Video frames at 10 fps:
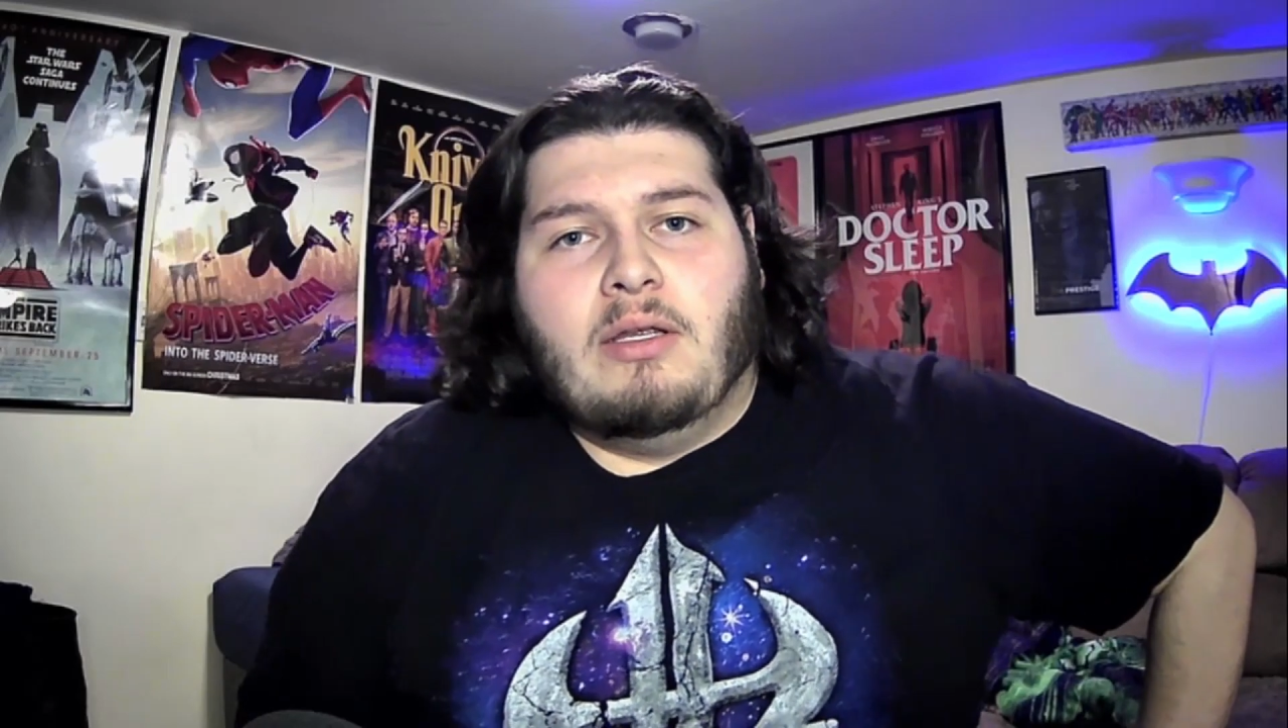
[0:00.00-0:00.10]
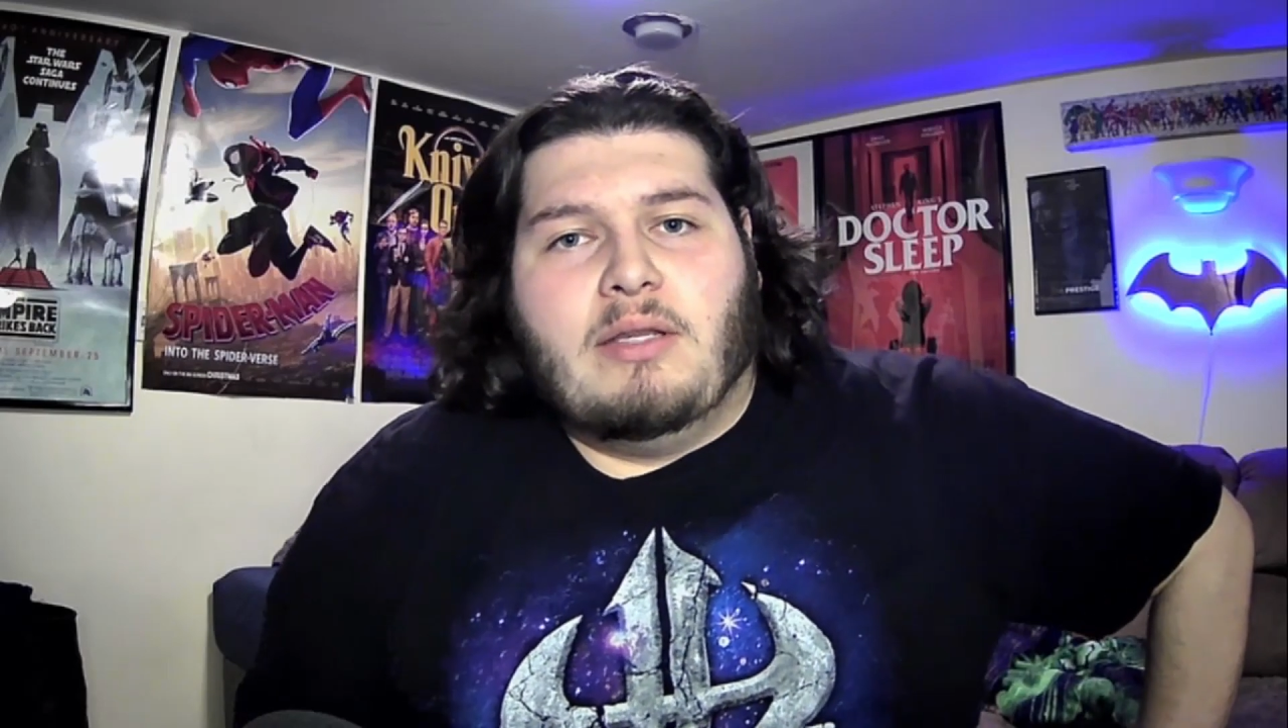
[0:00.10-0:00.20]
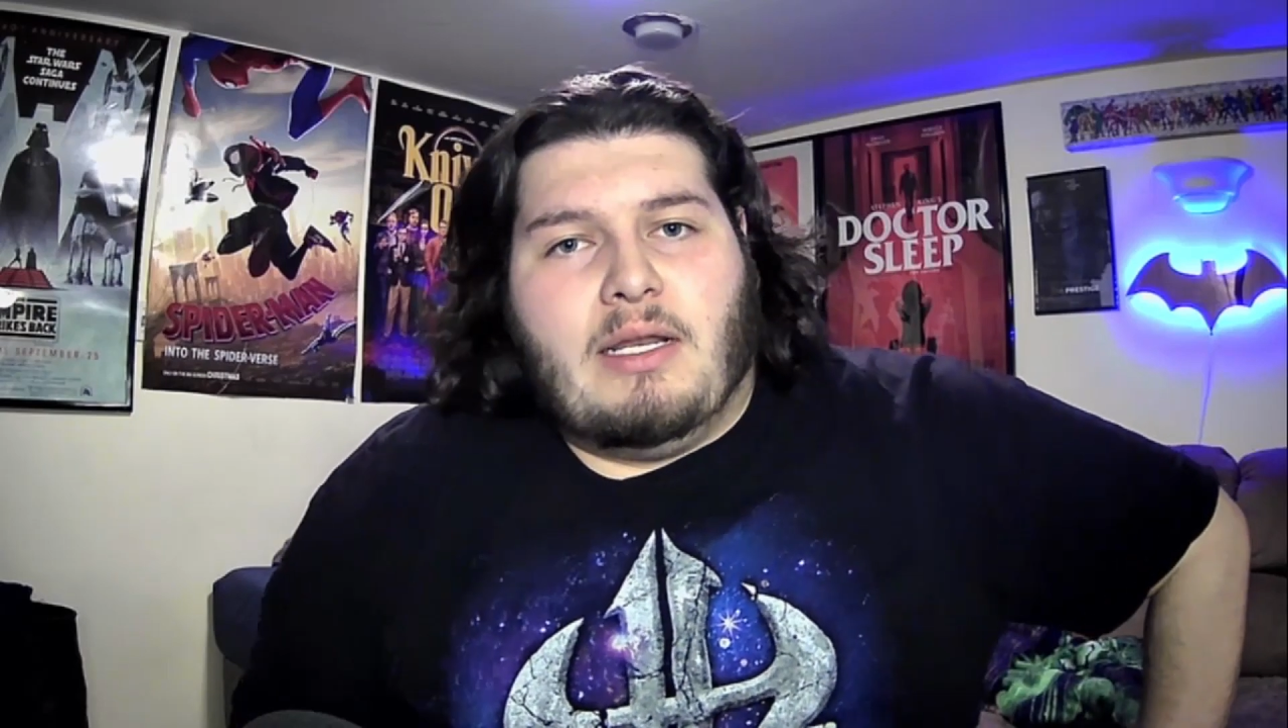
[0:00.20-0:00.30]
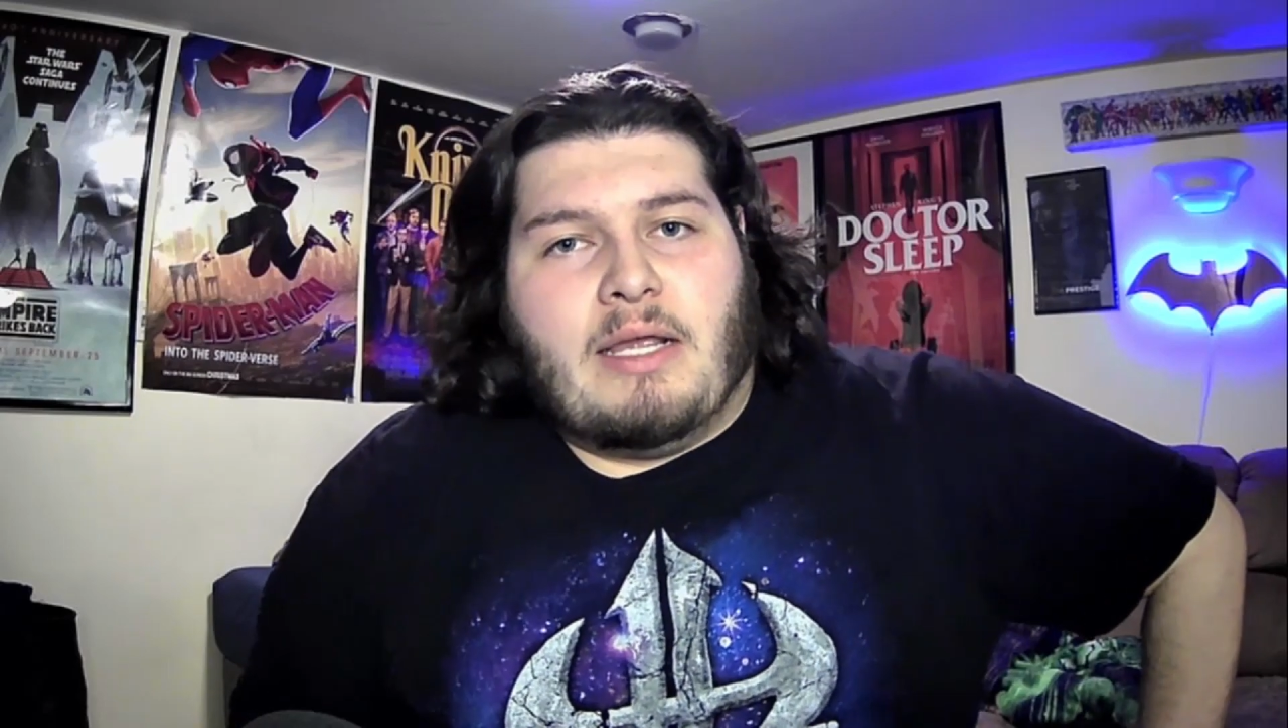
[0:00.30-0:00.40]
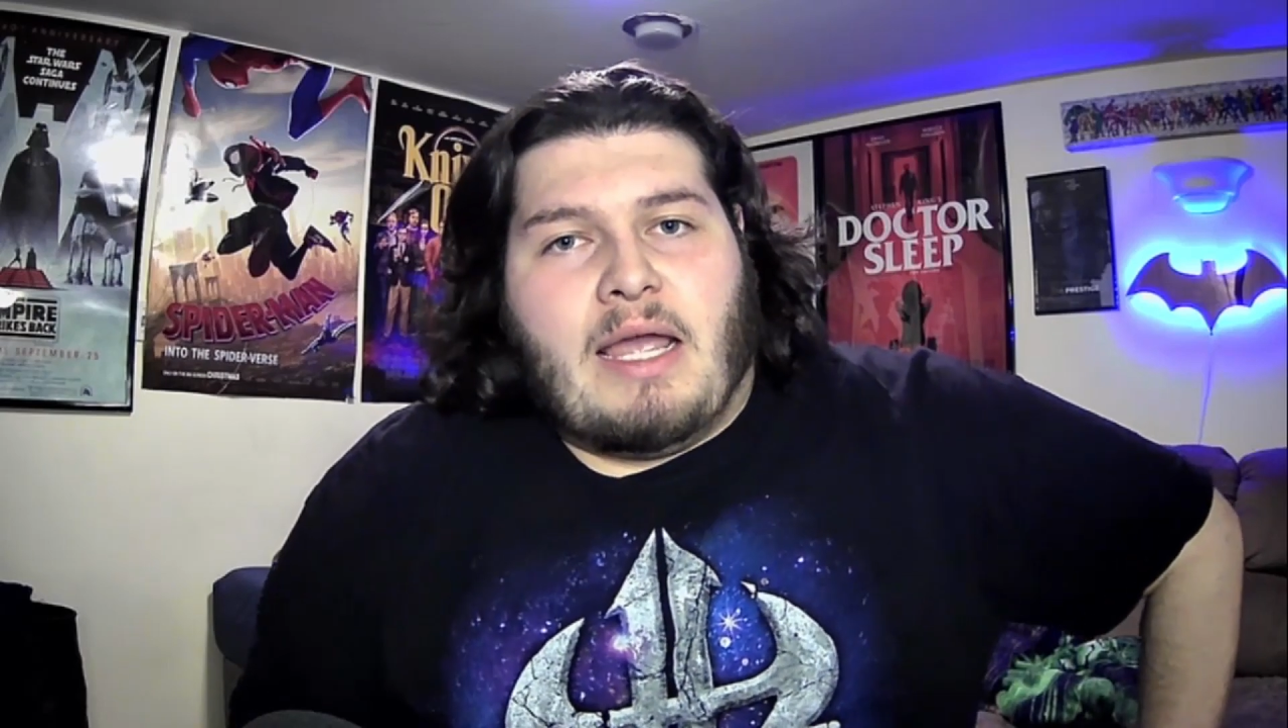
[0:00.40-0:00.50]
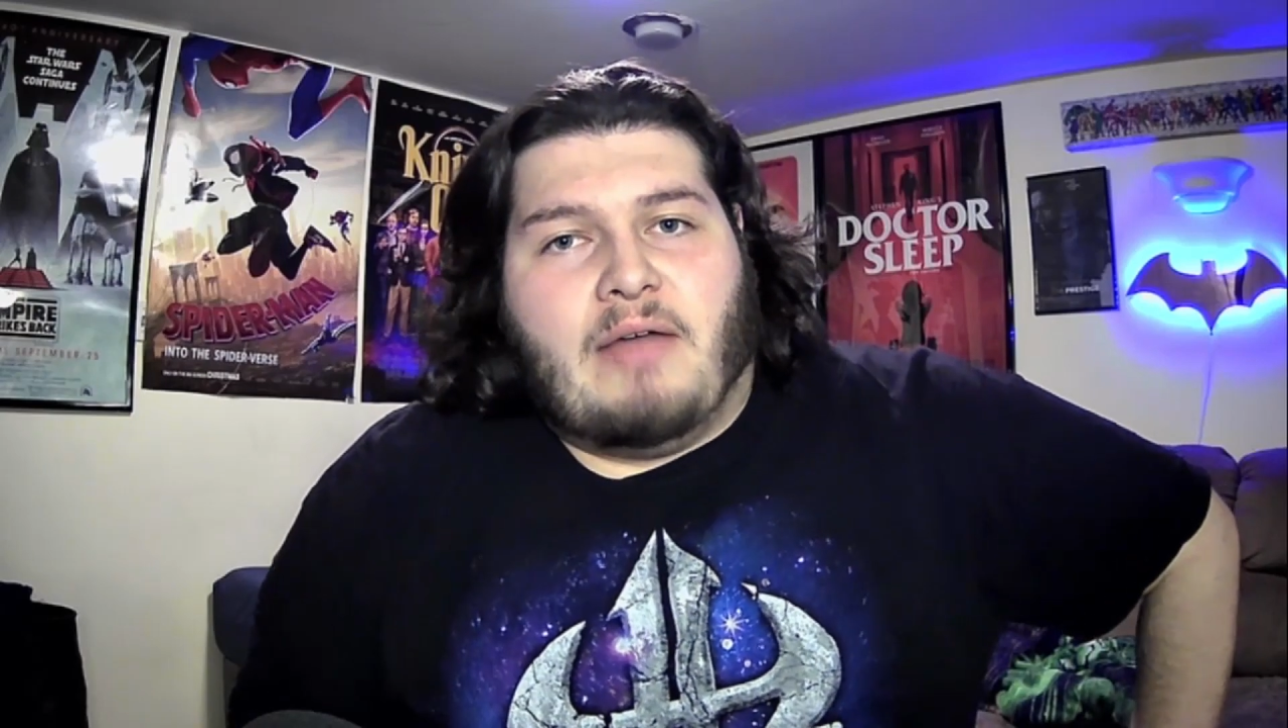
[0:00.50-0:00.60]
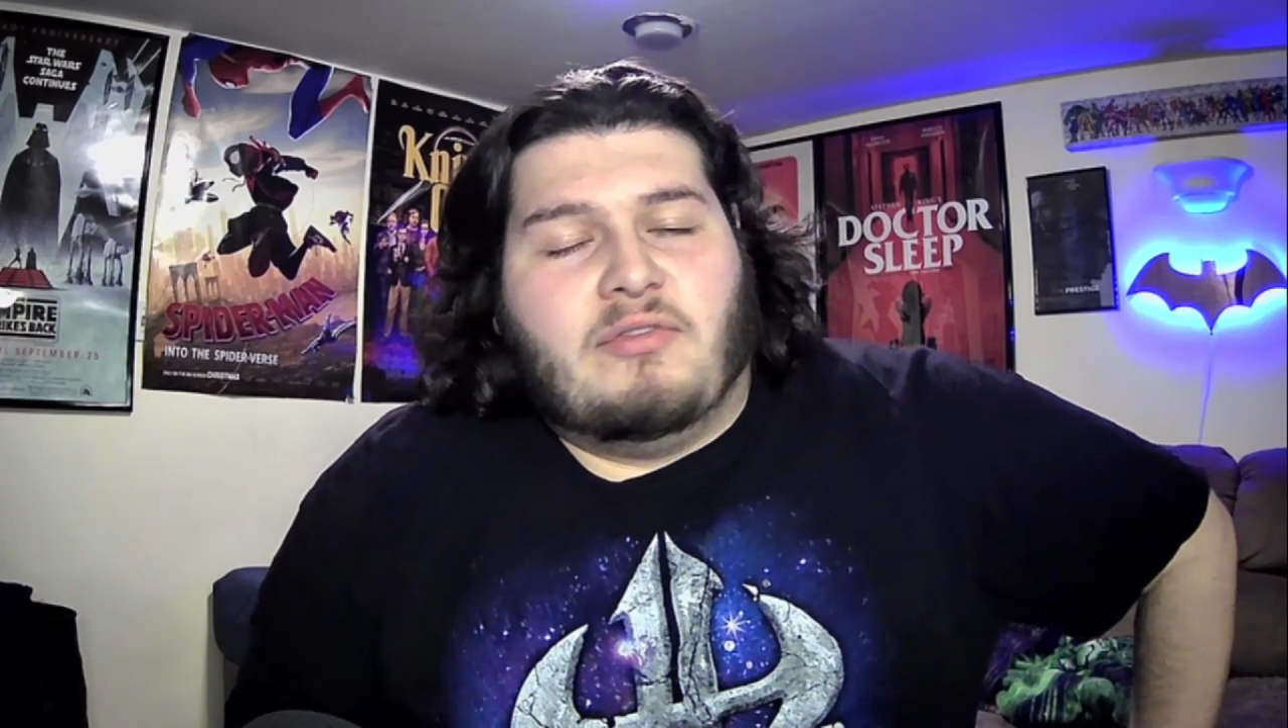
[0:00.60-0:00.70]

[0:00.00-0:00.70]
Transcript: that have